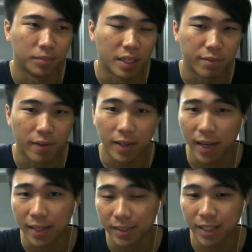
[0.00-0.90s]
effect
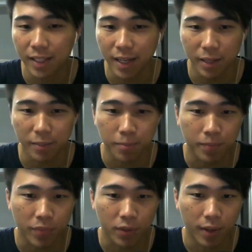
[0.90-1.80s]
cancelling card.
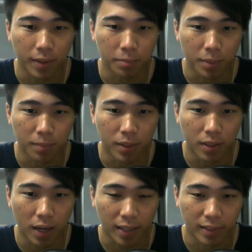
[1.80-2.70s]
Right,
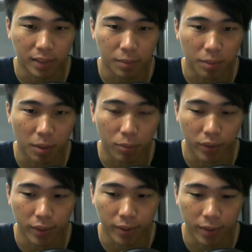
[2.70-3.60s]
I can see people
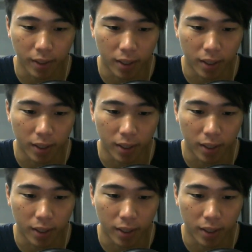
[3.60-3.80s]
bring